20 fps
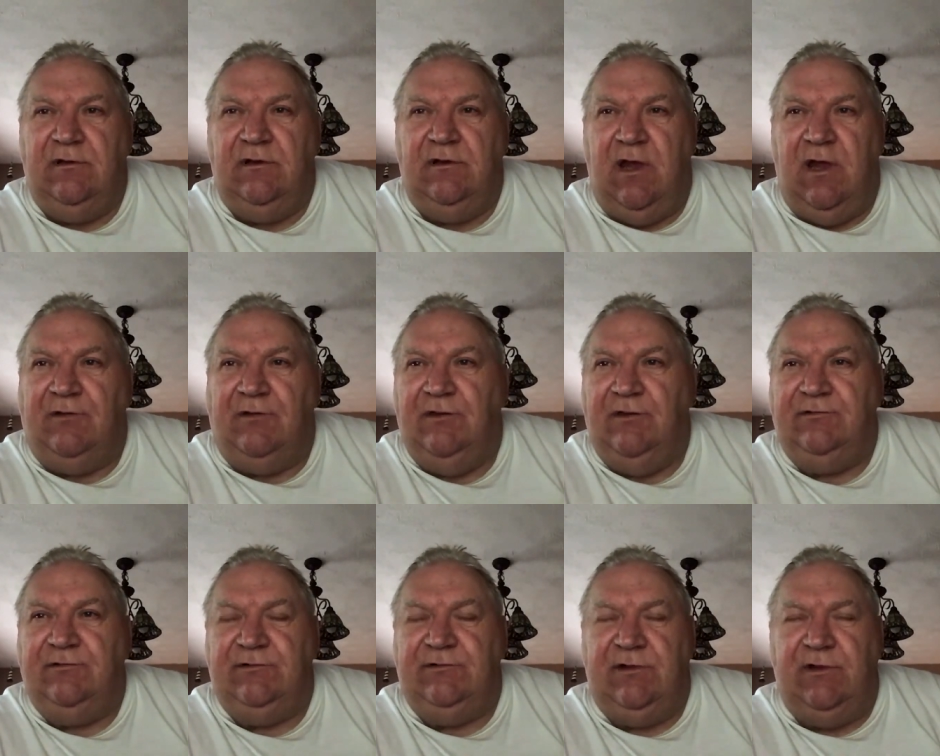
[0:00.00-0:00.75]
I
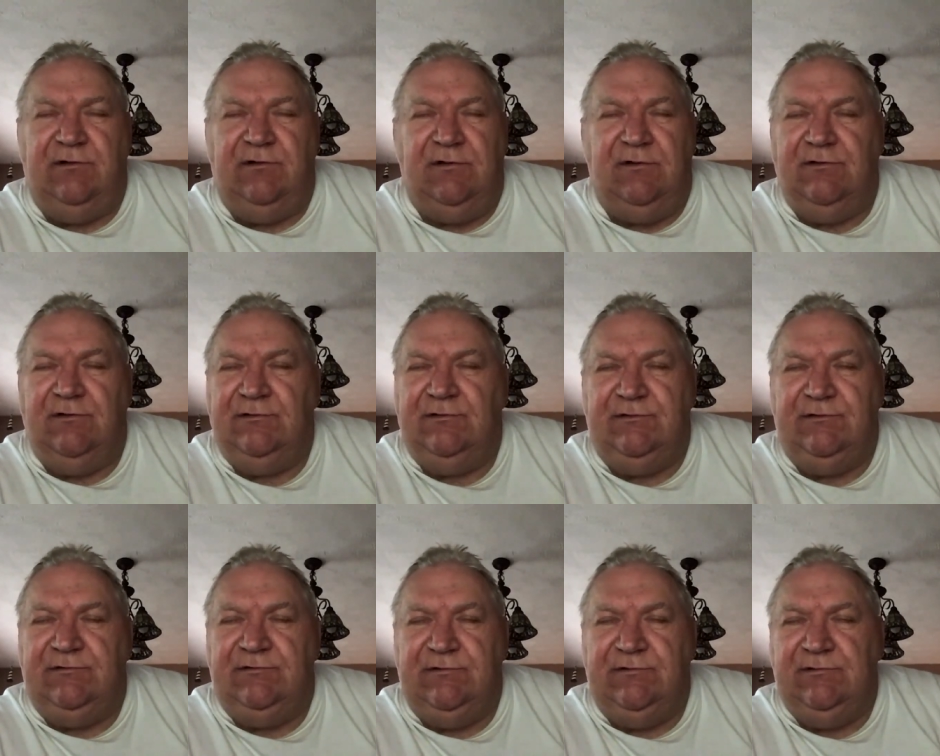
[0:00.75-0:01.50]
just it
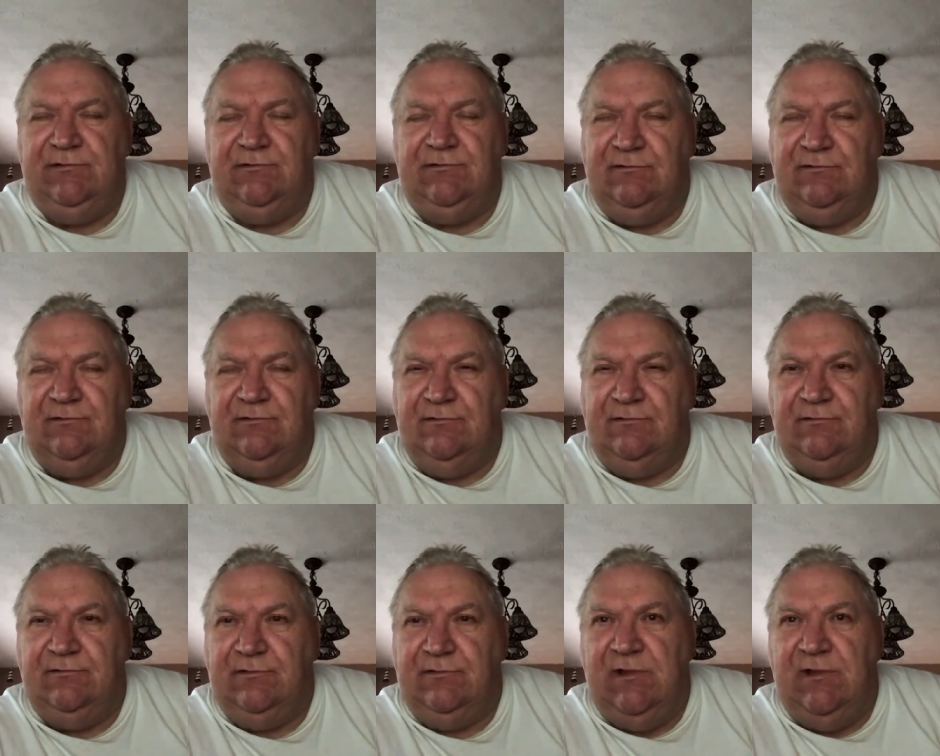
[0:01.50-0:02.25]
just
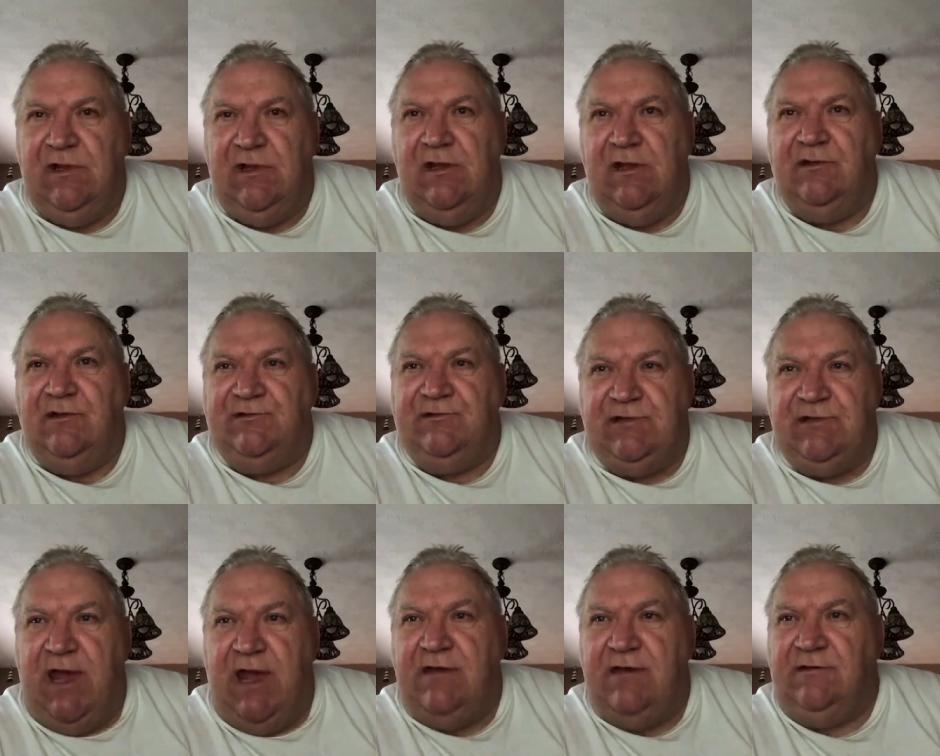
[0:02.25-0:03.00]

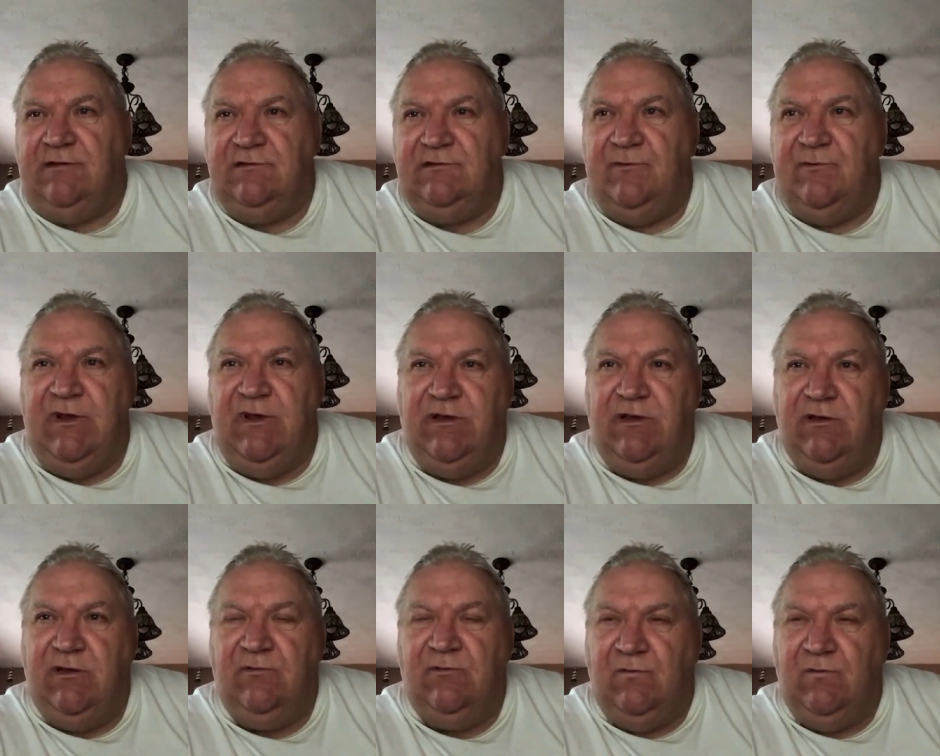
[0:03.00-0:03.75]
saddens me
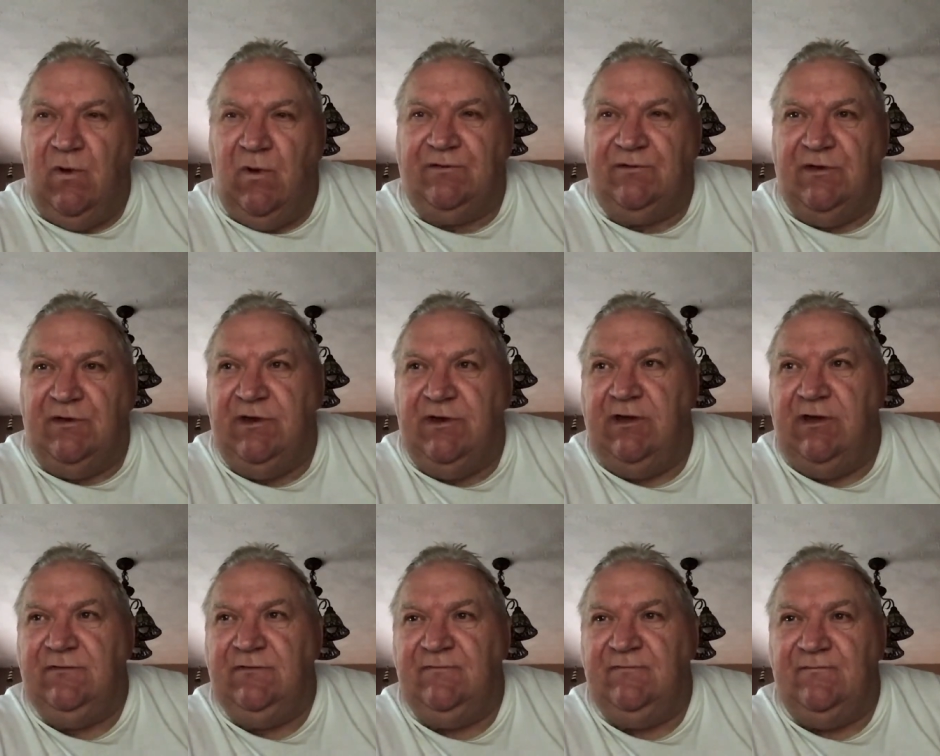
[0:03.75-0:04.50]
what the
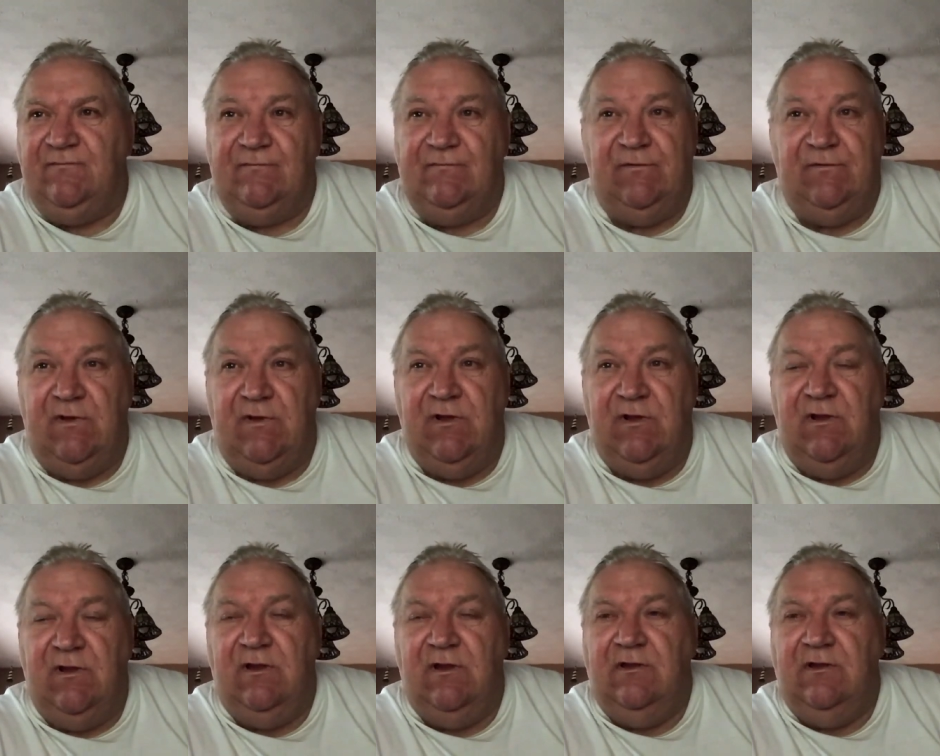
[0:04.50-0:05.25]
next
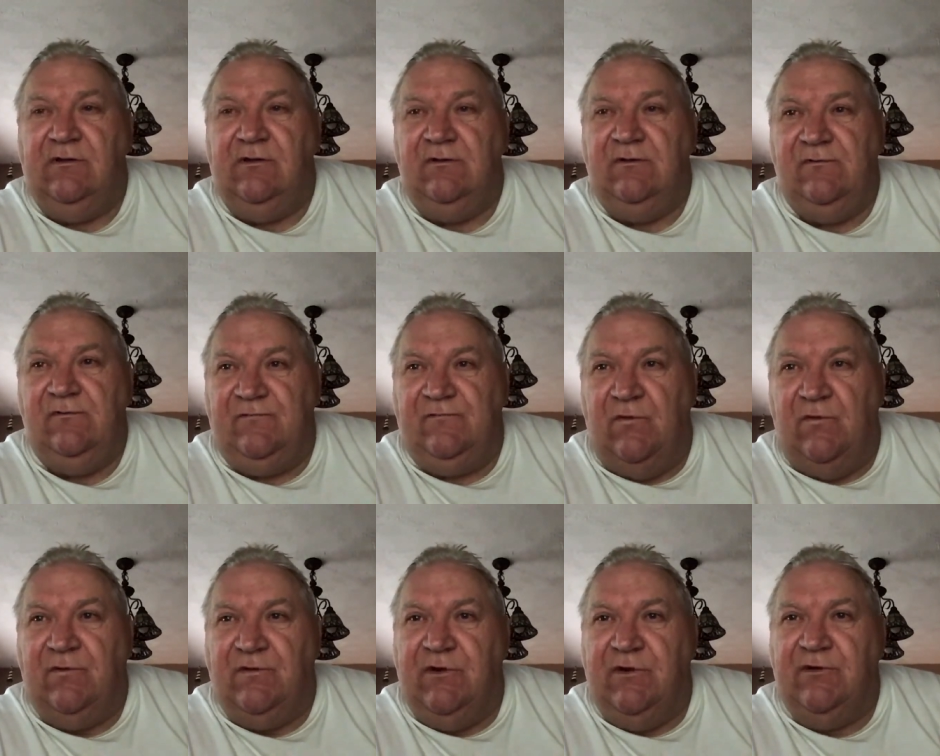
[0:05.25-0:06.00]

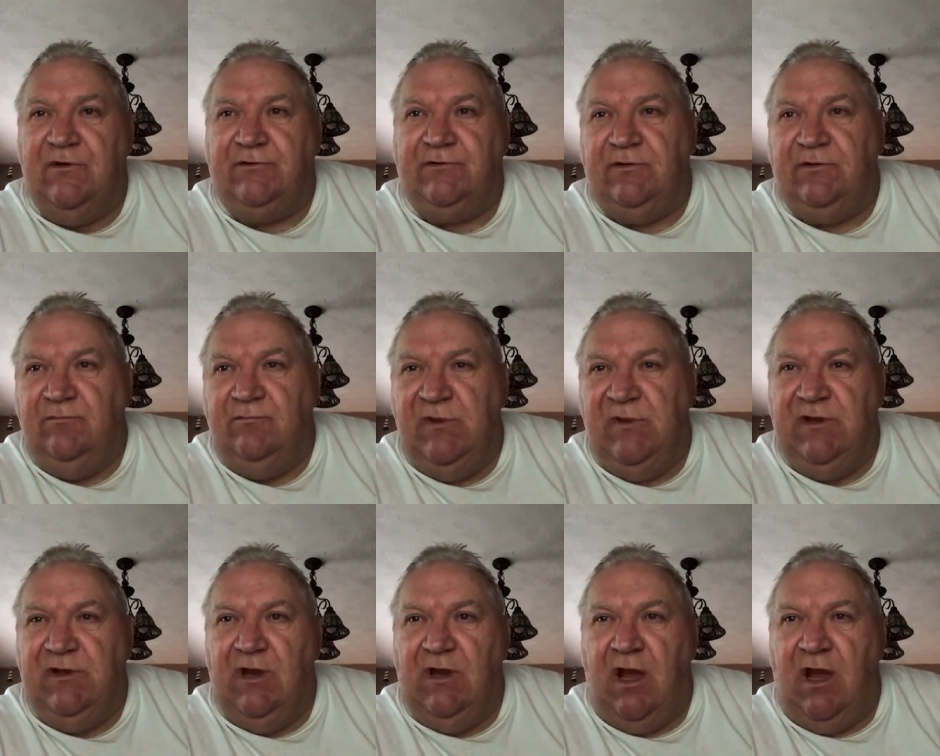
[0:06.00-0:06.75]
four years could
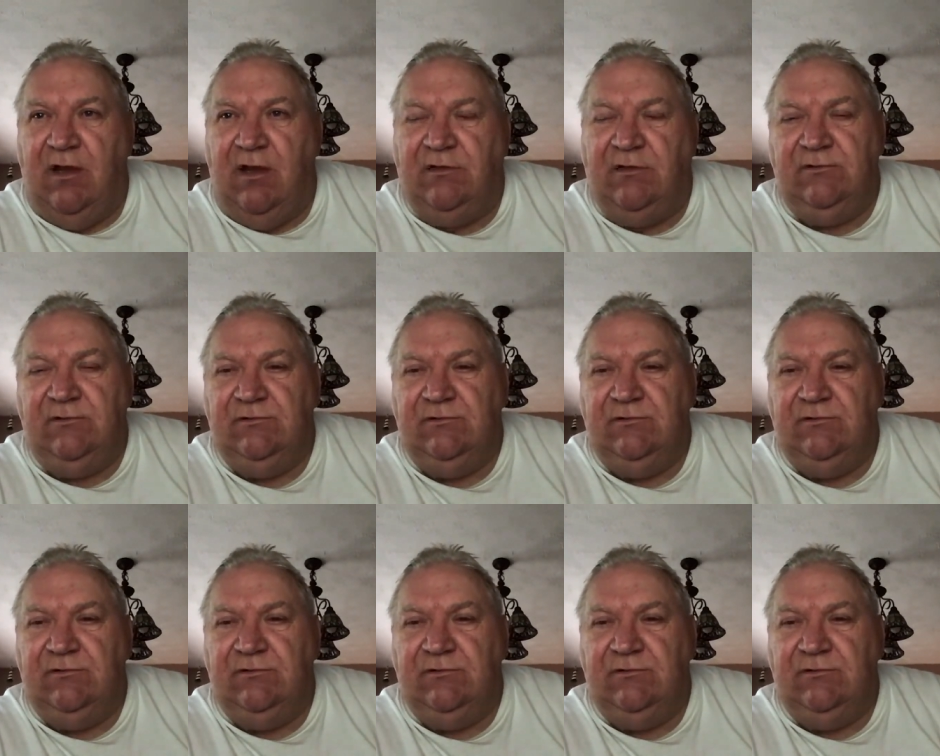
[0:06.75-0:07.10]
be like.